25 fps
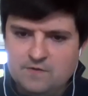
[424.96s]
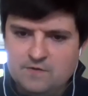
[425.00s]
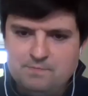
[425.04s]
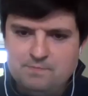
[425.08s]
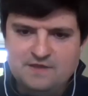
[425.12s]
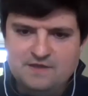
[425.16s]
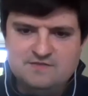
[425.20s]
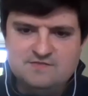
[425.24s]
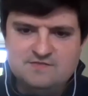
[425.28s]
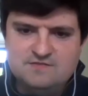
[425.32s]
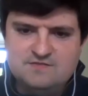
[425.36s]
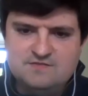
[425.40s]

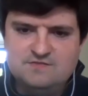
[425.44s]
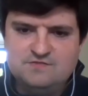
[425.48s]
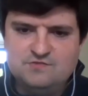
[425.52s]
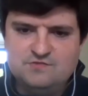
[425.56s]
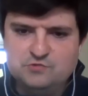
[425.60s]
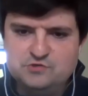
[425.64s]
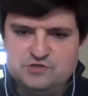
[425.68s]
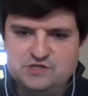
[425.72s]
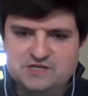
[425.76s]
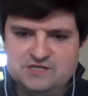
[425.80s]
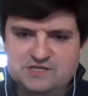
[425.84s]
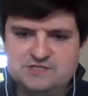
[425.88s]
business
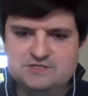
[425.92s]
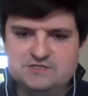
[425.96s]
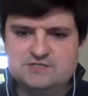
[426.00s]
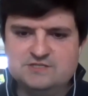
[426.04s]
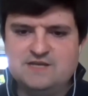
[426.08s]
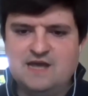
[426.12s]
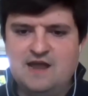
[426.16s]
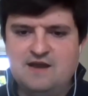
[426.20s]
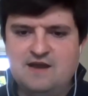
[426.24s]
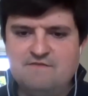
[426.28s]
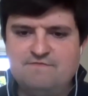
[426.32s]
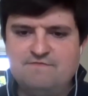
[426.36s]
associations
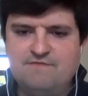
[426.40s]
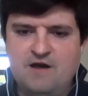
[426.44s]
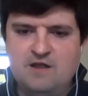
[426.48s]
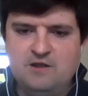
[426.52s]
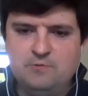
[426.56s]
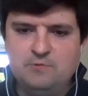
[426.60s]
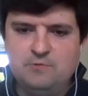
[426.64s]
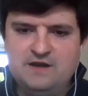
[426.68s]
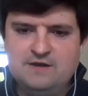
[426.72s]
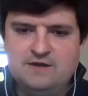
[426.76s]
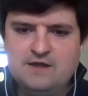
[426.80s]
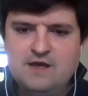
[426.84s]
kind of
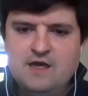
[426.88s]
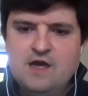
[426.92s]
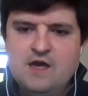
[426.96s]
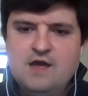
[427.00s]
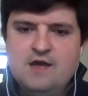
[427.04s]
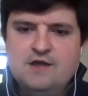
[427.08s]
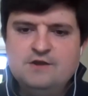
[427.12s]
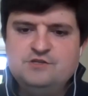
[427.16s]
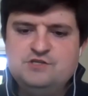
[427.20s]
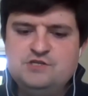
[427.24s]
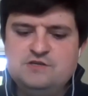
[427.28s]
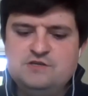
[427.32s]
following.
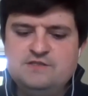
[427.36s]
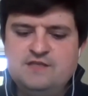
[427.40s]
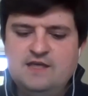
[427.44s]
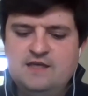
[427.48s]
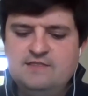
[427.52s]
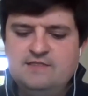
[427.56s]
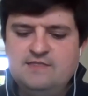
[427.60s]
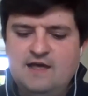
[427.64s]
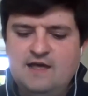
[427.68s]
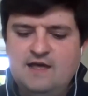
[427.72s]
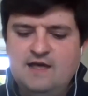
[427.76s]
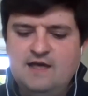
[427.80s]
Do you think
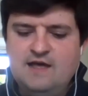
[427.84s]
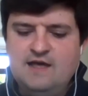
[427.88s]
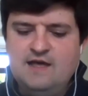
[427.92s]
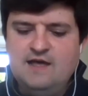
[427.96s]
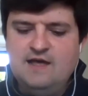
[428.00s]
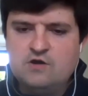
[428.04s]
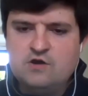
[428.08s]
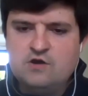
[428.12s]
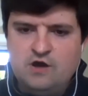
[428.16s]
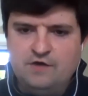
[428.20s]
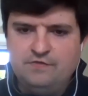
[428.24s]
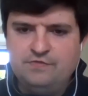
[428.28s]
that's going to
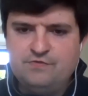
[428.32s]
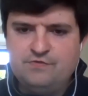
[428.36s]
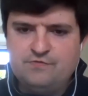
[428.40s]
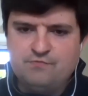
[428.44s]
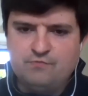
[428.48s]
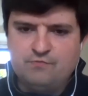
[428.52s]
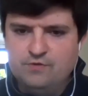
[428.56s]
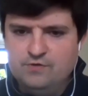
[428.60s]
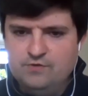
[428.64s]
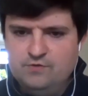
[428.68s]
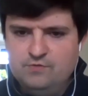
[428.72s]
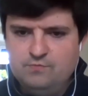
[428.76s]
cut
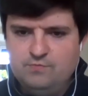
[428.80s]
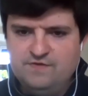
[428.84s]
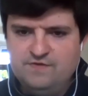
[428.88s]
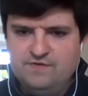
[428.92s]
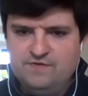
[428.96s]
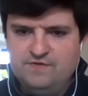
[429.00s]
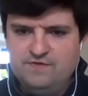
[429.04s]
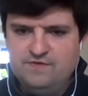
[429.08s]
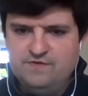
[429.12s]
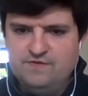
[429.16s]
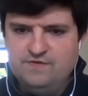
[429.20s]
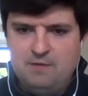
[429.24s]
through with
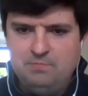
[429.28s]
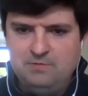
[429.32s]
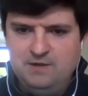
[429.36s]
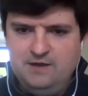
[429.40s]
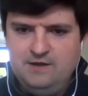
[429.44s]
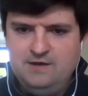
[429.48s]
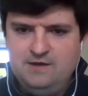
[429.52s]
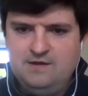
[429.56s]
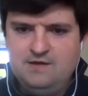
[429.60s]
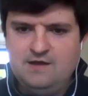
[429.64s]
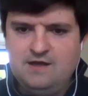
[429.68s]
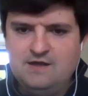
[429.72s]
the
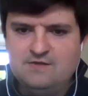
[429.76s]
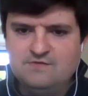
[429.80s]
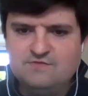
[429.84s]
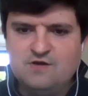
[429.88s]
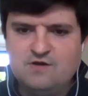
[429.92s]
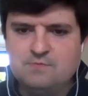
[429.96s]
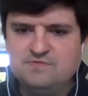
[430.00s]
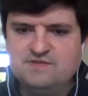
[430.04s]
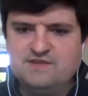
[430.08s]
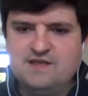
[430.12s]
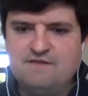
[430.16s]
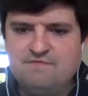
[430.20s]
public in
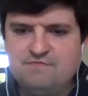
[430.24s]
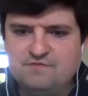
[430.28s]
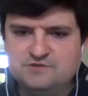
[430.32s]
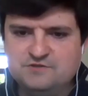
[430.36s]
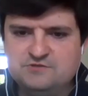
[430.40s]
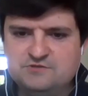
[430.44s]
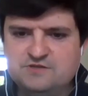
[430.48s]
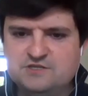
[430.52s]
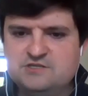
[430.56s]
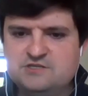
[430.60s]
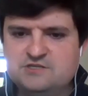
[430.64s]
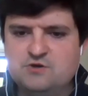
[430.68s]
terms of that
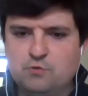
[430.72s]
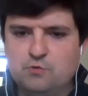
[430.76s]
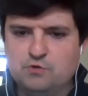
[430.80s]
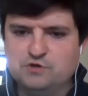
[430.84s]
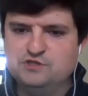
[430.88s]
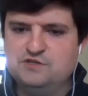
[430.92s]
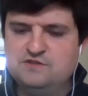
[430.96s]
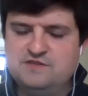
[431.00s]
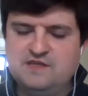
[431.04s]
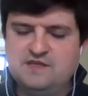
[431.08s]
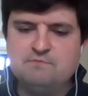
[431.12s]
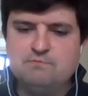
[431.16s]
frustration? Or do
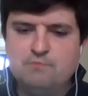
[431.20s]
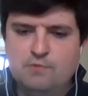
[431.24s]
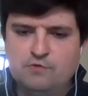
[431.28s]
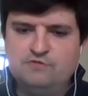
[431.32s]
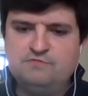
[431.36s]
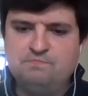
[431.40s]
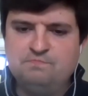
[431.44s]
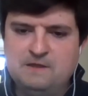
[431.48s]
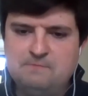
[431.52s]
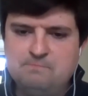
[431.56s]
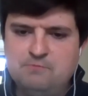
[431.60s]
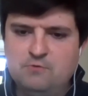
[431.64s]
you think
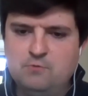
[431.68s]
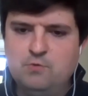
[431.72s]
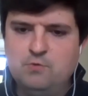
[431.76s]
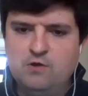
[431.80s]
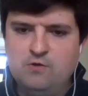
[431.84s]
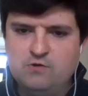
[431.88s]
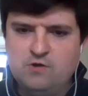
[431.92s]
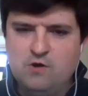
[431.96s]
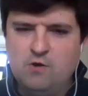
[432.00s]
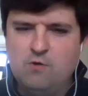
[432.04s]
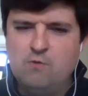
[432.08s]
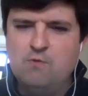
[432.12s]
most people will
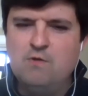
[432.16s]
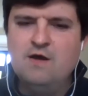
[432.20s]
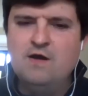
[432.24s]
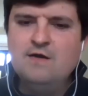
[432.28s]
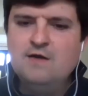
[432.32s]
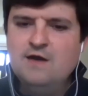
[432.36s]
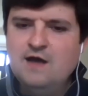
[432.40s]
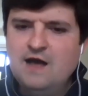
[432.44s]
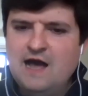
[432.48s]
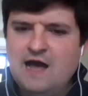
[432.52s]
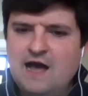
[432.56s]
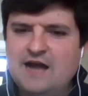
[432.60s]
go,
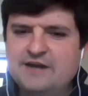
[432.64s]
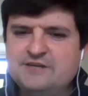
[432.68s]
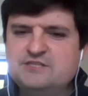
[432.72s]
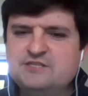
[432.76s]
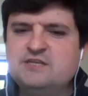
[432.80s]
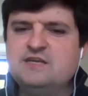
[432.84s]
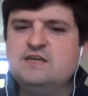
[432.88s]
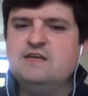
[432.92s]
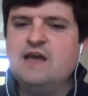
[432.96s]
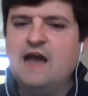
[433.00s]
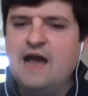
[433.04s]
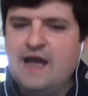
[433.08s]

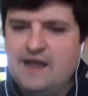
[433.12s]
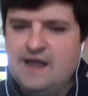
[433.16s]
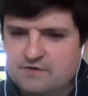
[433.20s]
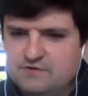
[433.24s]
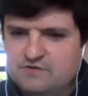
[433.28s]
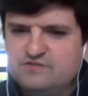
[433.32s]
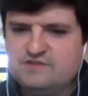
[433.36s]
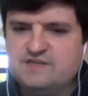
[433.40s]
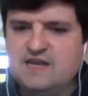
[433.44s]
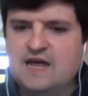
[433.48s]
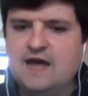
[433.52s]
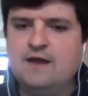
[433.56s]
actually, I
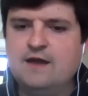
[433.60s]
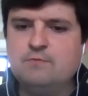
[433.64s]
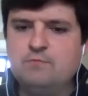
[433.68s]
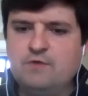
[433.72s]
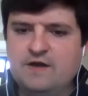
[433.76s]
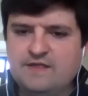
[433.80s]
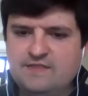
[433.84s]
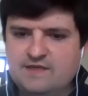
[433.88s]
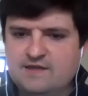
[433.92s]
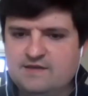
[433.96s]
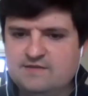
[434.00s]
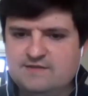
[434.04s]
understand why
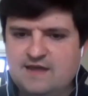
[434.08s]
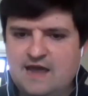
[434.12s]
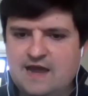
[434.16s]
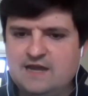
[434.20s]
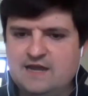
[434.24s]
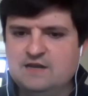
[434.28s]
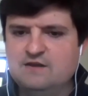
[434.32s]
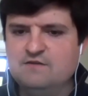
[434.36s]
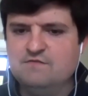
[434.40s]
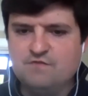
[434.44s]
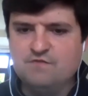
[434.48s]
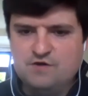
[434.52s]
the
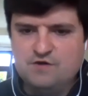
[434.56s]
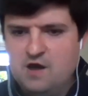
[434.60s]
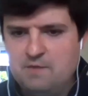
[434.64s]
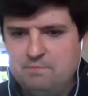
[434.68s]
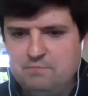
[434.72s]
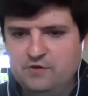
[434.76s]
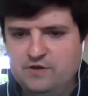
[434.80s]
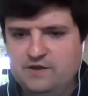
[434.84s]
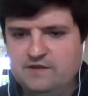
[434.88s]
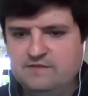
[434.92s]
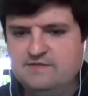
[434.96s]
executive are not putting